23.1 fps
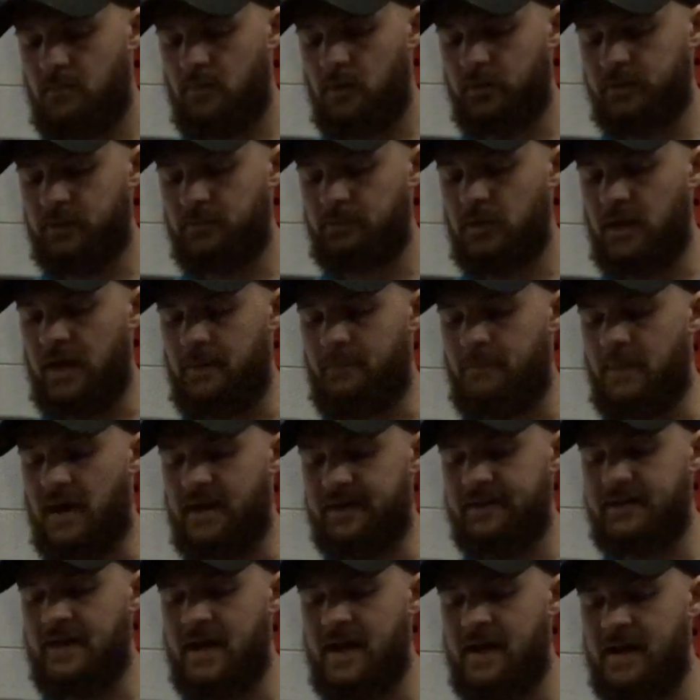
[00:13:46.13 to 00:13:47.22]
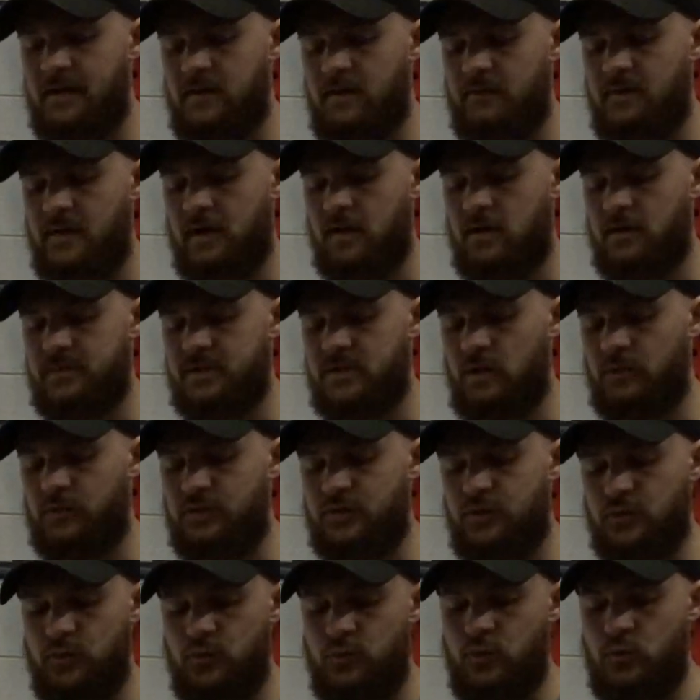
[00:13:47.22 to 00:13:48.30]
multiplied by 9, that comes out
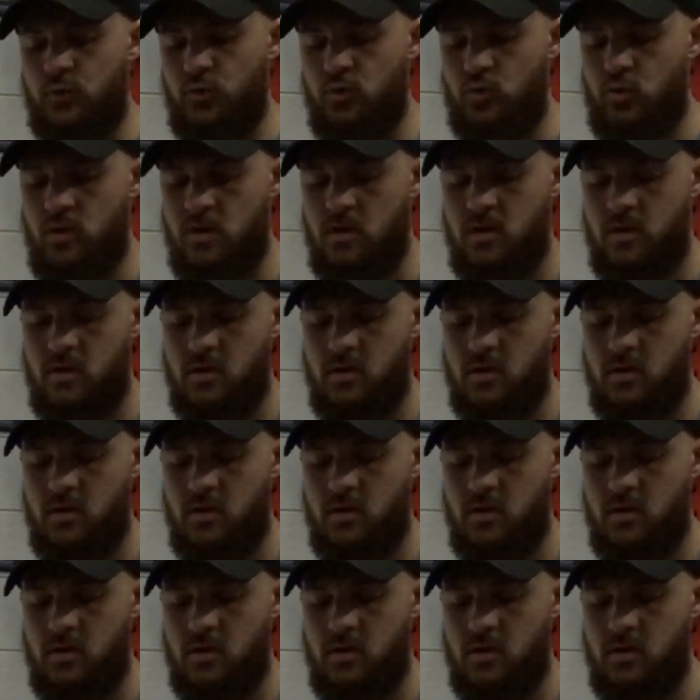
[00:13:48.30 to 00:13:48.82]
to